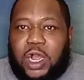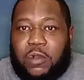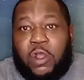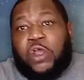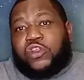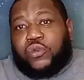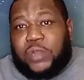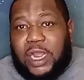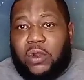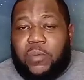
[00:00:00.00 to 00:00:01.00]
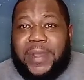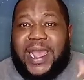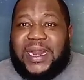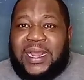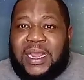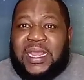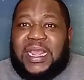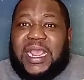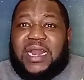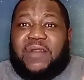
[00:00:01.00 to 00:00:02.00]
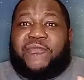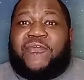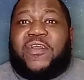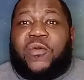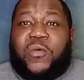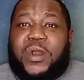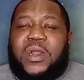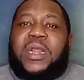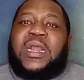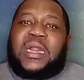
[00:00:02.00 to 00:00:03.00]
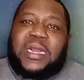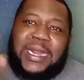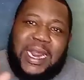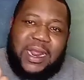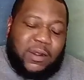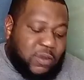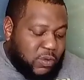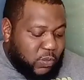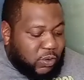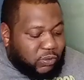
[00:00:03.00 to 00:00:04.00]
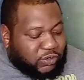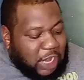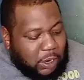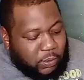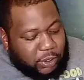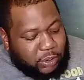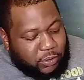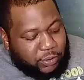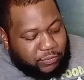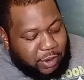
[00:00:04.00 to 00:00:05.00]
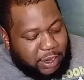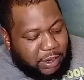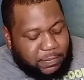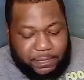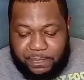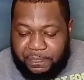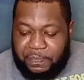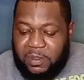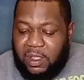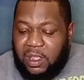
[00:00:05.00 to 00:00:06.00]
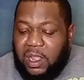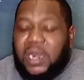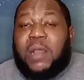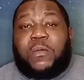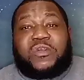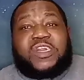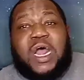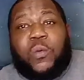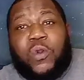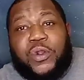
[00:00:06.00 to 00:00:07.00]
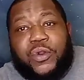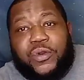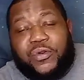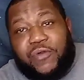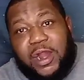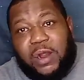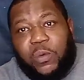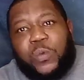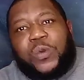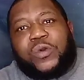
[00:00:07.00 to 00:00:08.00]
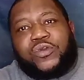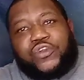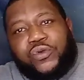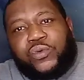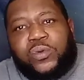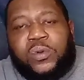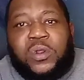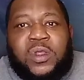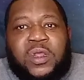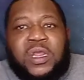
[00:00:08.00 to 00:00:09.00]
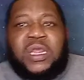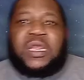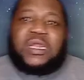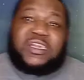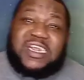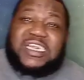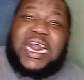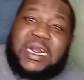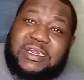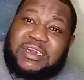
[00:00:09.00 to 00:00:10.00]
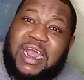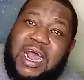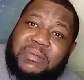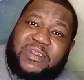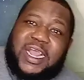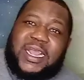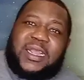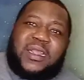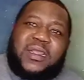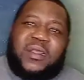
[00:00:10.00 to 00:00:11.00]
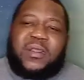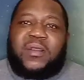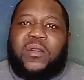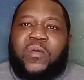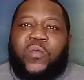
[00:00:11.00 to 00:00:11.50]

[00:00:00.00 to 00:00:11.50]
interfere with it. Now we're gonna start working on the ground. Now when we start working on the ground, what we're gonna do, just like a job site, we're gonna get ourselves,